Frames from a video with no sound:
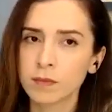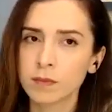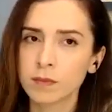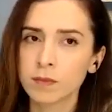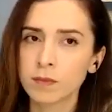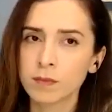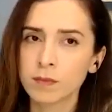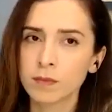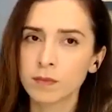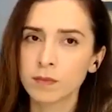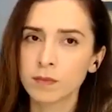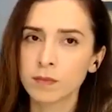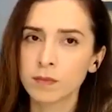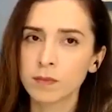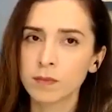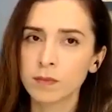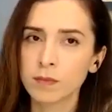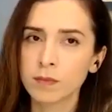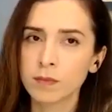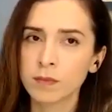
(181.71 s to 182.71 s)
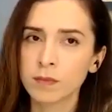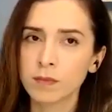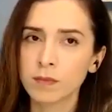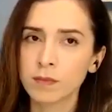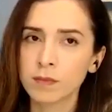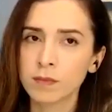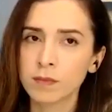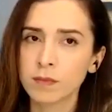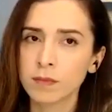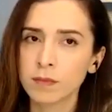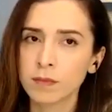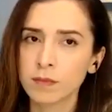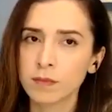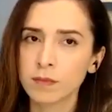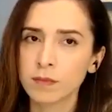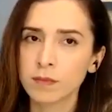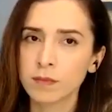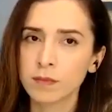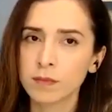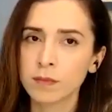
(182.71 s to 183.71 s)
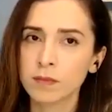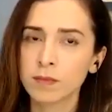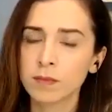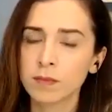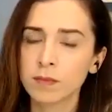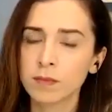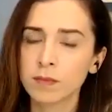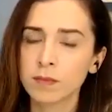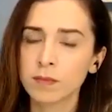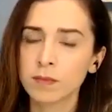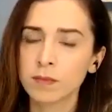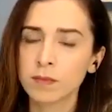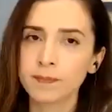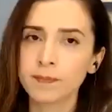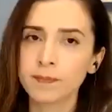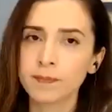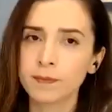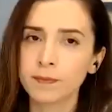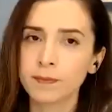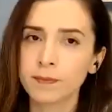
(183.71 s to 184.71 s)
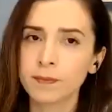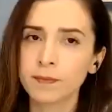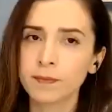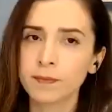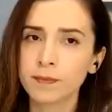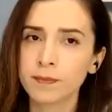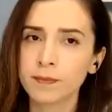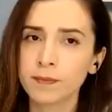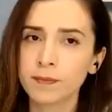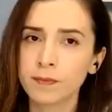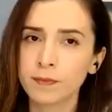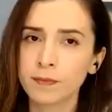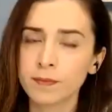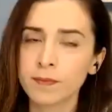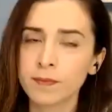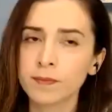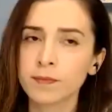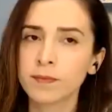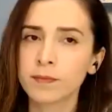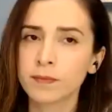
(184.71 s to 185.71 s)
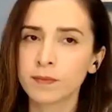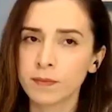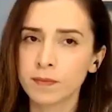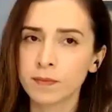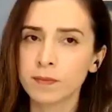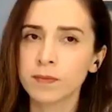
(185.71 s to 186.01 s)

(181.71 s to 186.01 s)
[no speech]